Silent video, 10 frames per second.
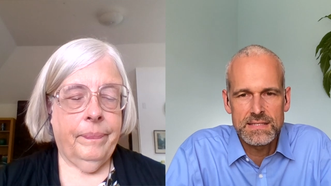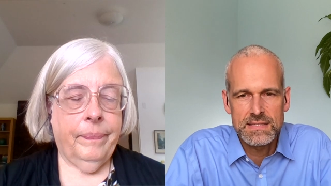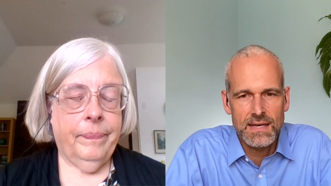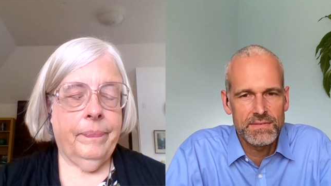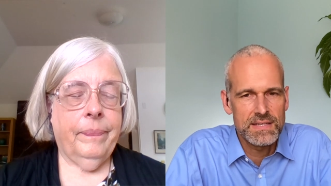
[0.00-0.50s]

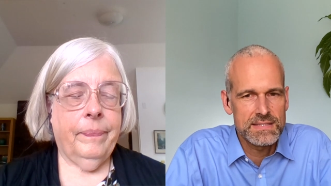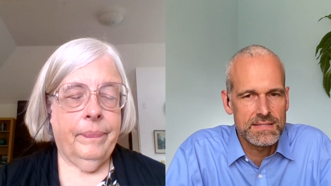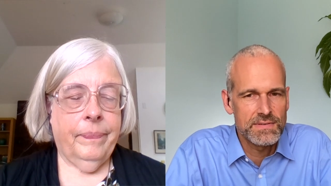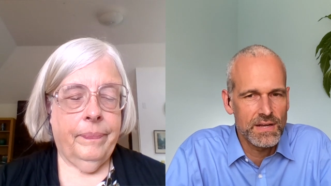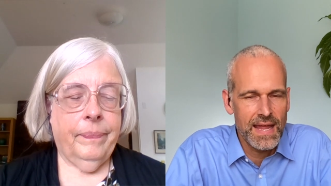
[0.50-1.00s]
Speaker 1: 70s,
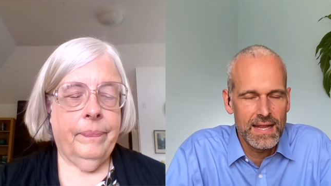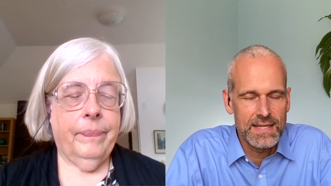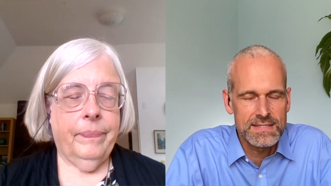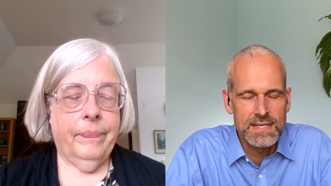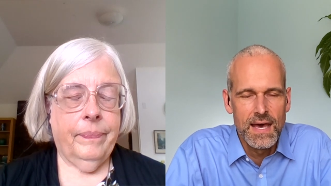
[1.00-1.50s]
even
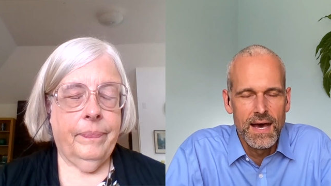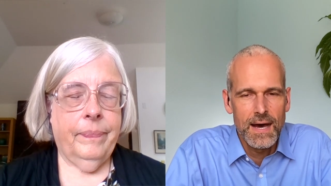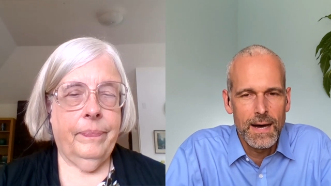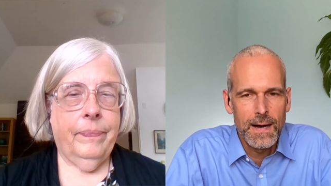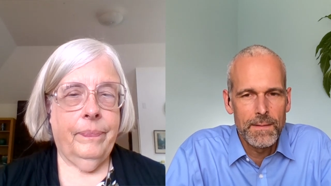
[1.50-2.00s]
80s.
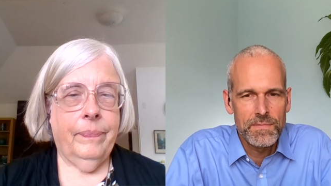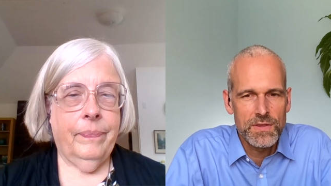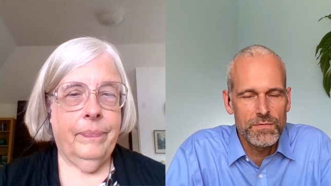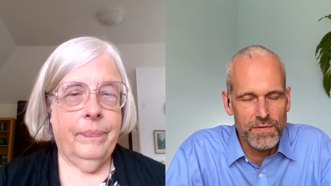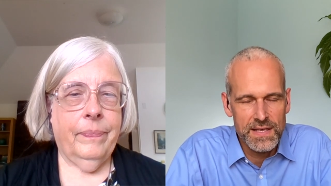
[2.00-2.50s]
Um,
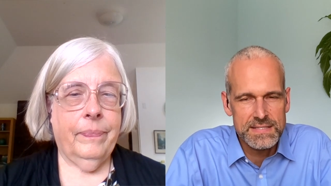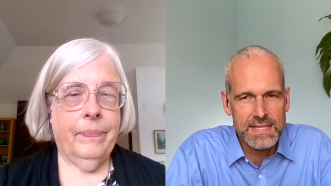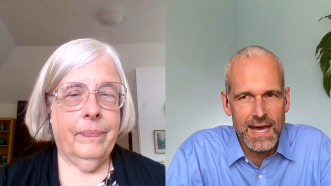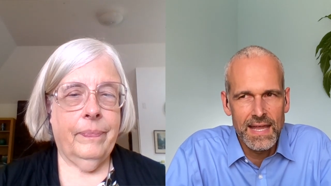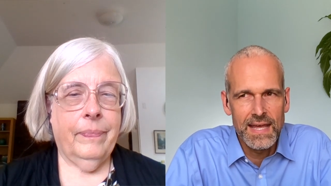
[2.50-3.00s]
you faced
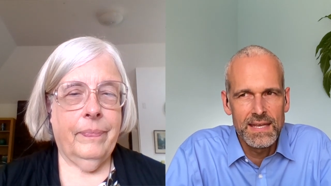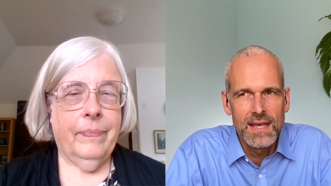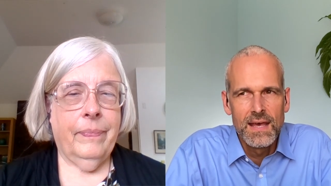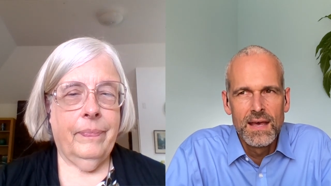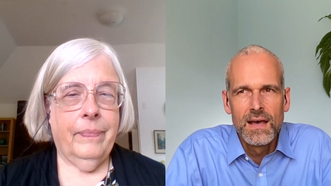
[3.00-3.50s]
that. And
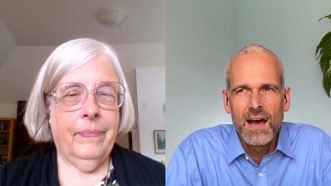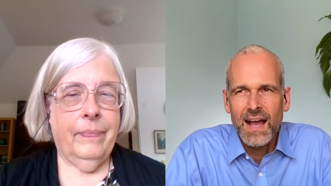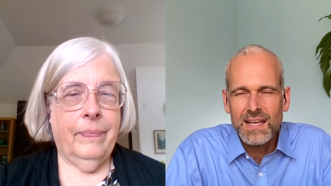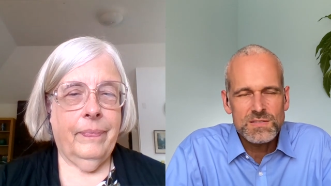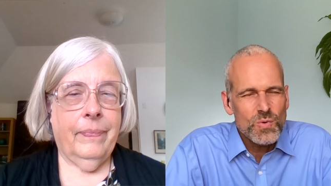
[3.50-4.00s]
I
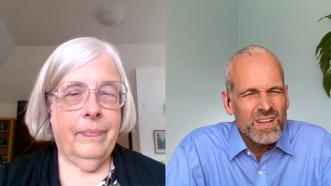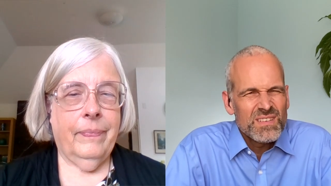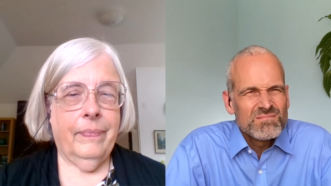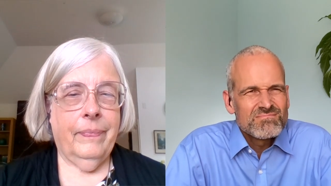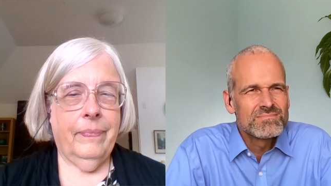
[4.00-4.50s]
guess
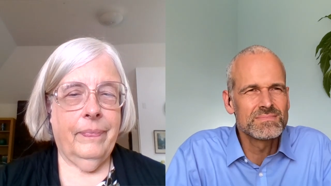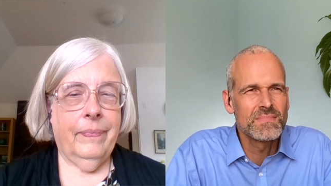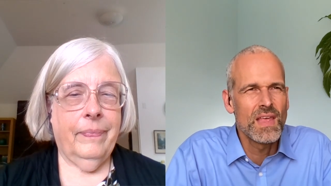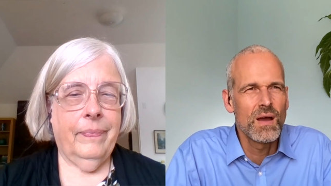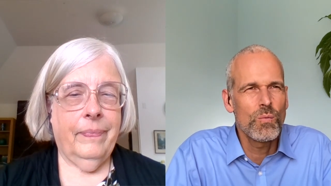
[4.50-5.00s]
what,
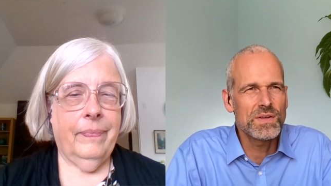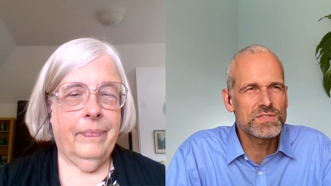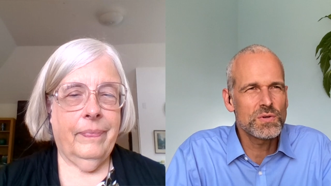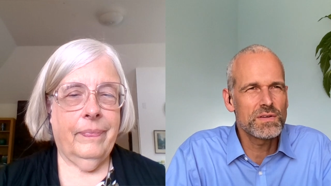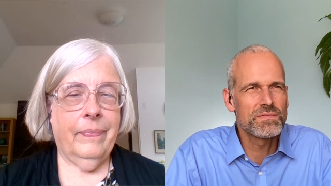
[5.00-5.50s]
what
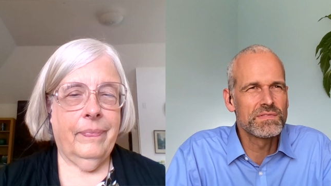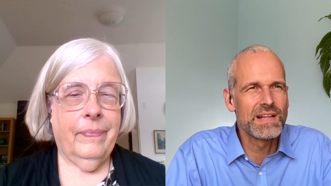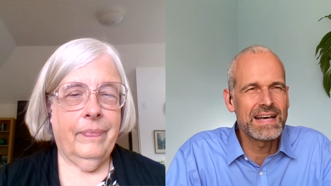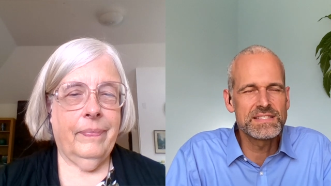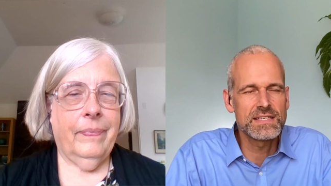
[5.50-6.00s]
sort of
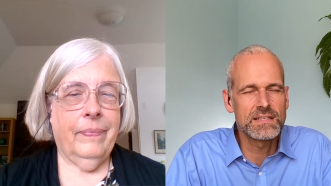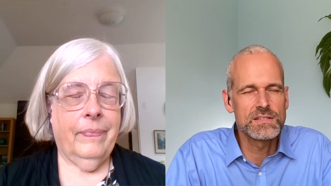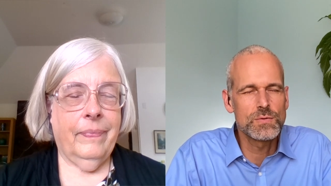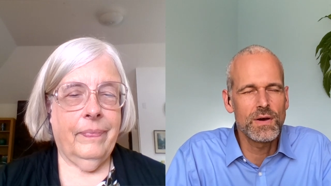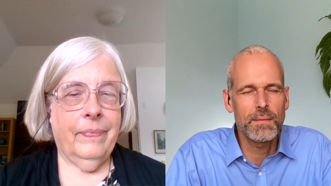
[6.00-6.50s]
lesson
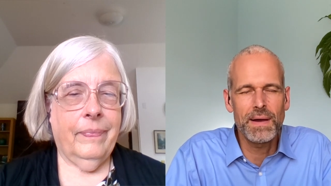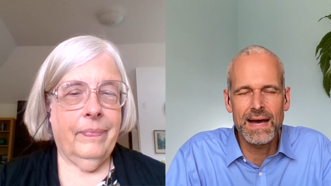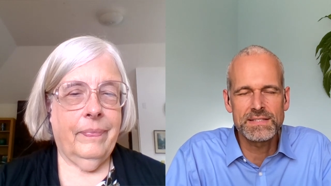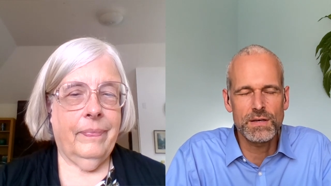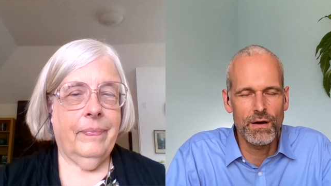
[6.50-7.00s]
do you want to
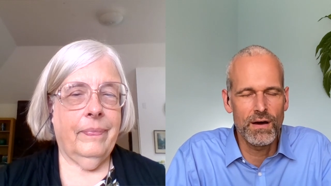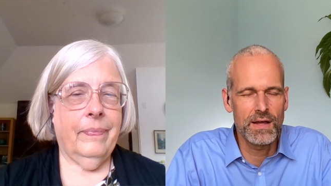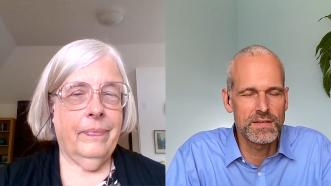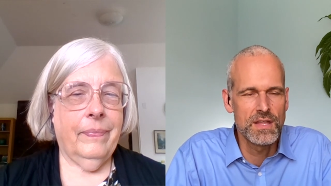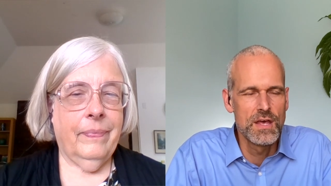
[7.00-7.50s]
pass
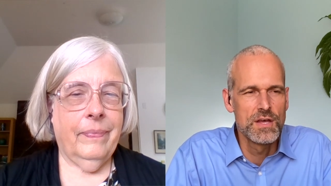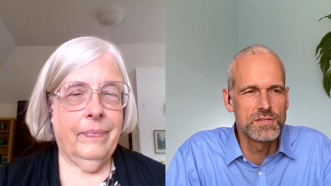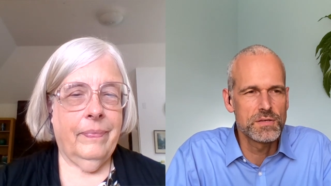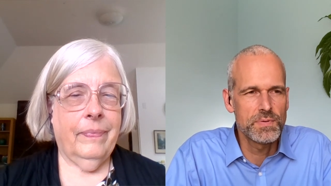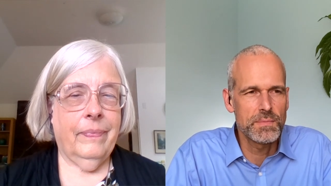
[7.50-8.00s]
on
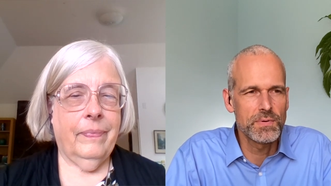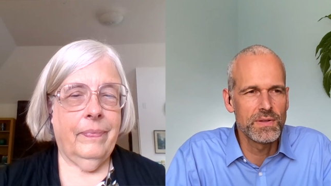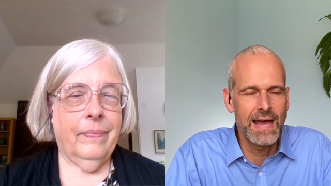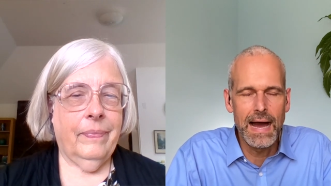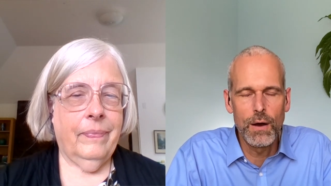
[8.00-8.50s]
to people
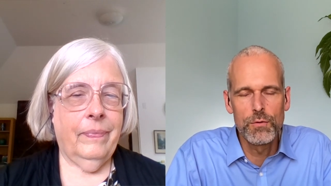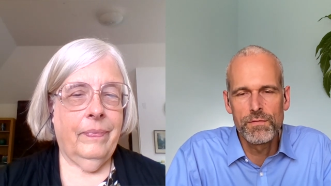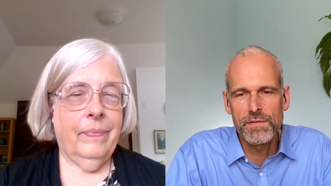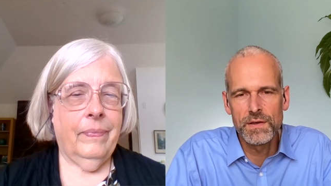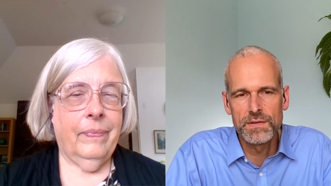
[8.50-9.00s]
now who
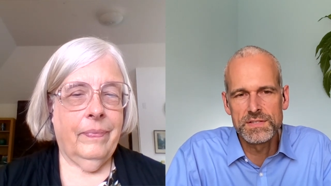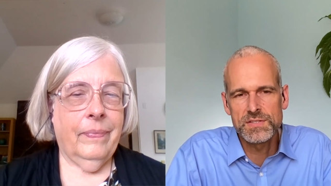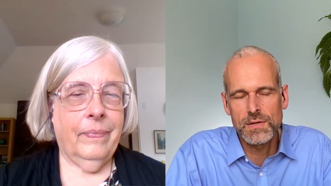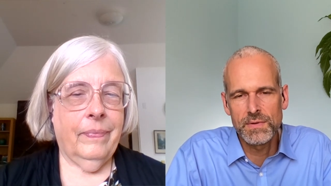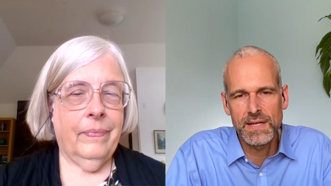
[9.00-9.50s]
feel
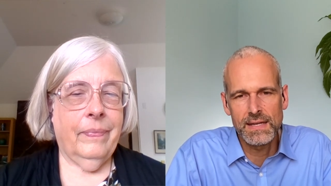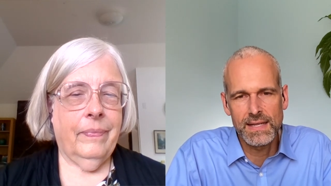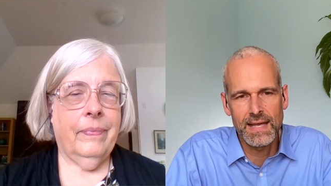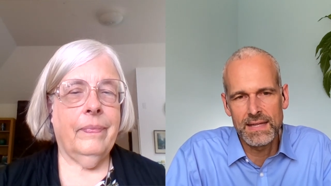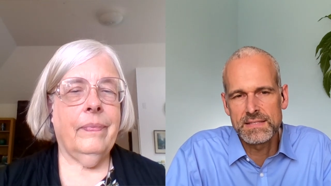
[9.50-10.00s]
discriminated
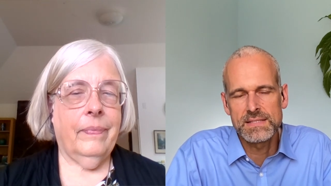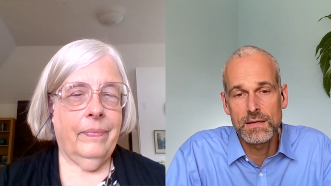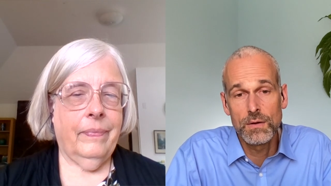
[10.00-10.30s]
against